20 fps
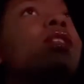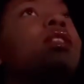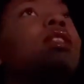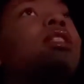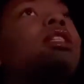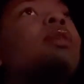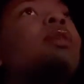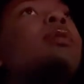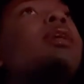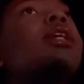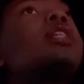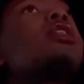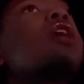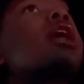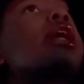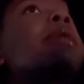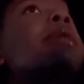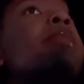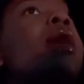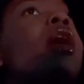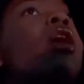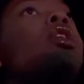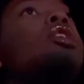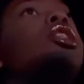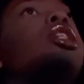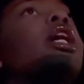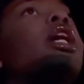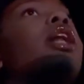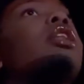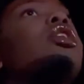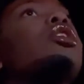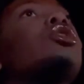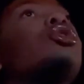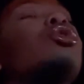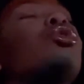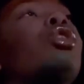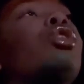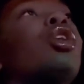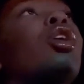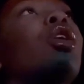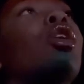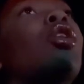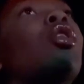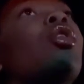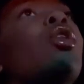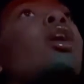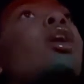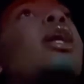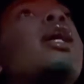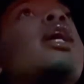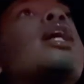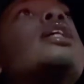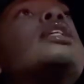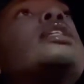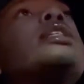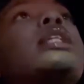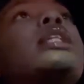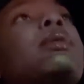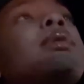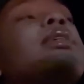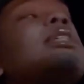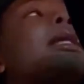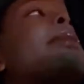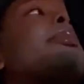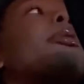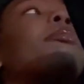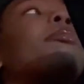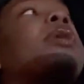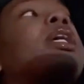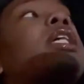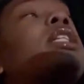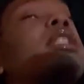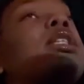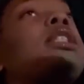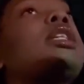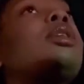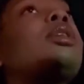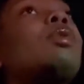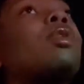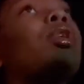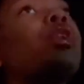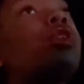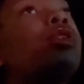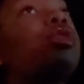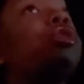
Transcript: See what he's talking about, check out the studio, see what type of business he wanted to